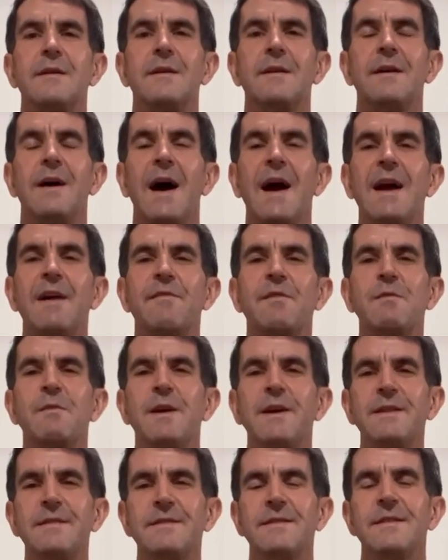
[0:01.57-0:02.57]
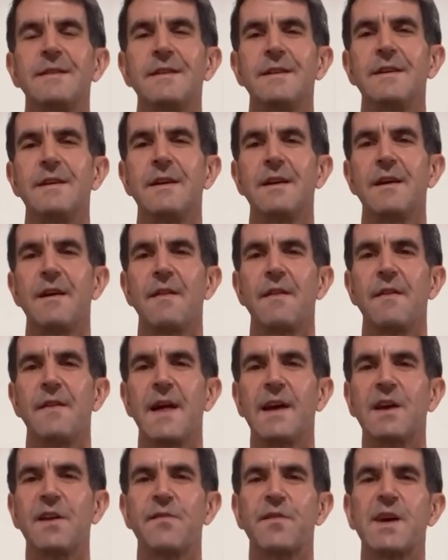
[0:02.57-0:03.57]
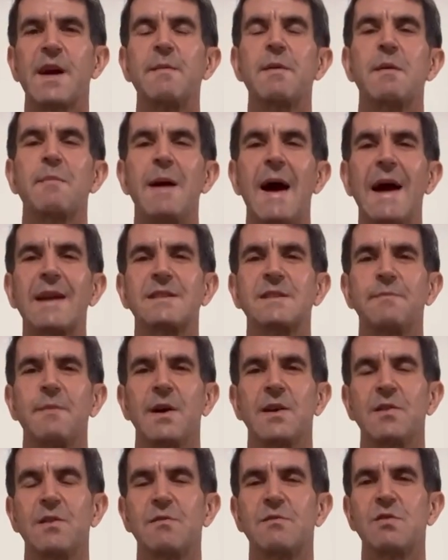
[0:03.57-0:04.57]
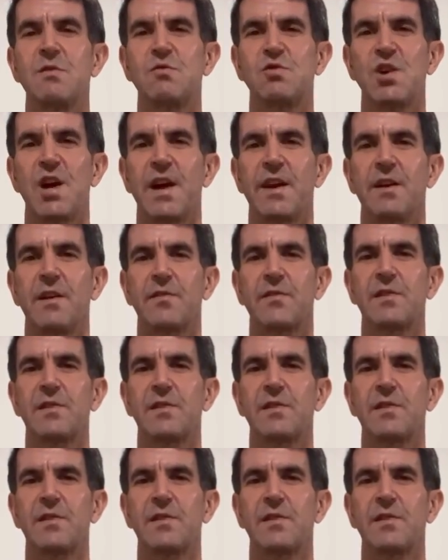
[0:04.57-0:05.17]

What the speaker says: Hi everyone. Thank you for coming back to my YouTube channel